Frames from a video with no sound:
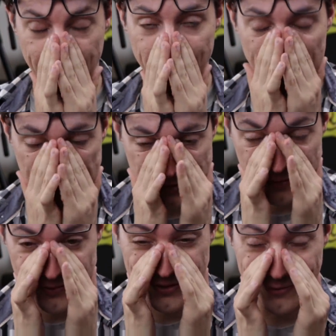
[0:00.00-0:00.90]
Okay,
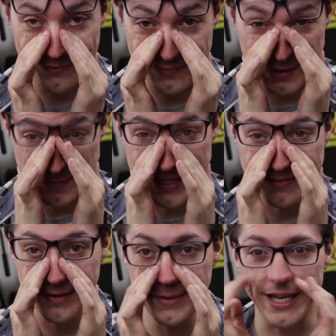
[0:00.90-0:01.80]
so let me
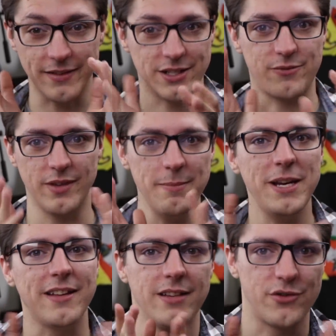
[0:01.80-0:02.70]
get
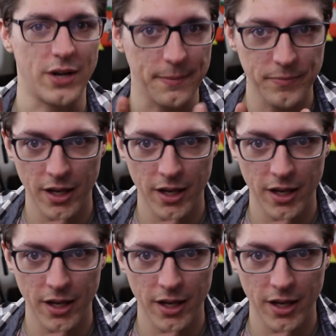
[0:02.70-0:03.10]
this straight.